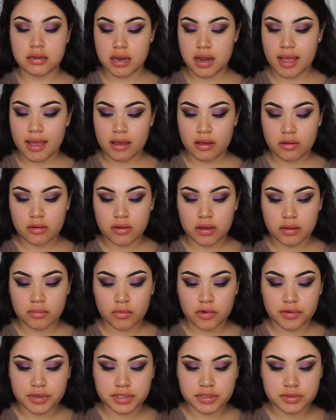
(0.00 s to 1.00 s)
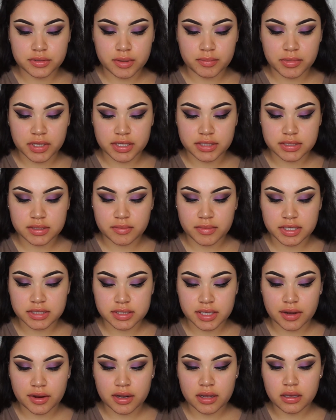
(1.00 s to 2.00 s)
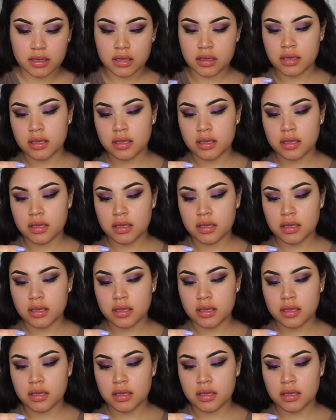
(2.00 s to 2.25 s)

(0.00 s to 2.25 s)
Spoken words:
now I'm going to apply some mascara.